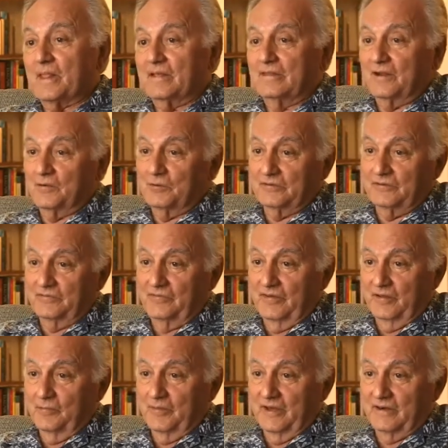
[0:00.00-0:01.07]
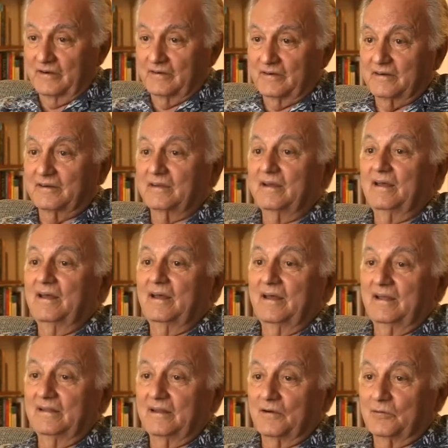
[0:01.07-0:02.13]
there was a film editor,
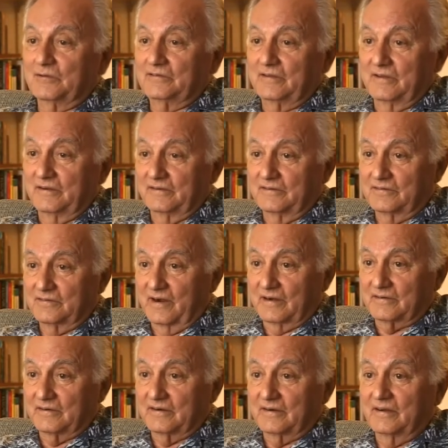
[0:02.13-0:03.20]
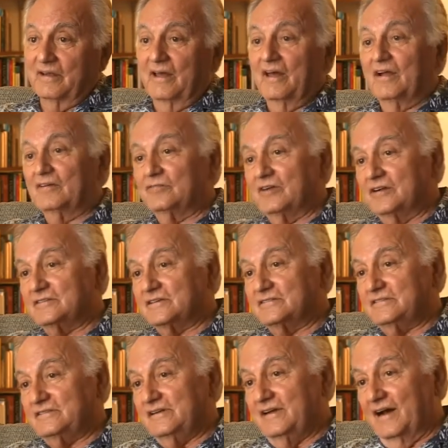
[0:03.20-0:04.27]
and there was a director, and Richard
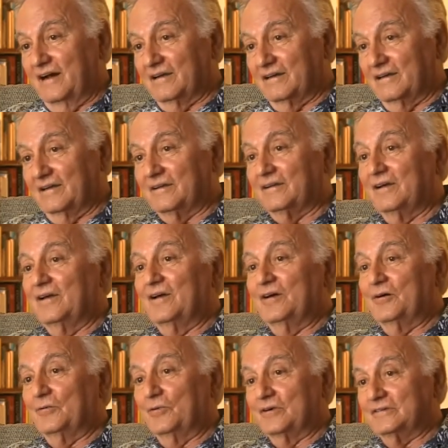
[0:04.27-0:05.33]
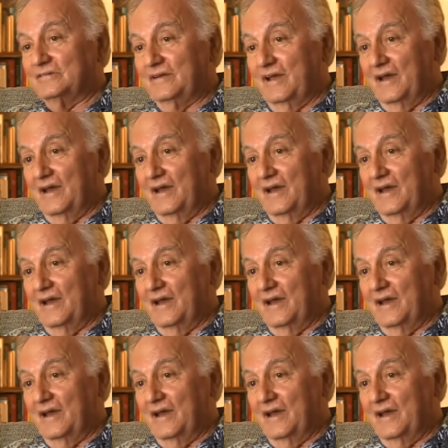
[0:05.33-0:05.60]
C. Hodelet was the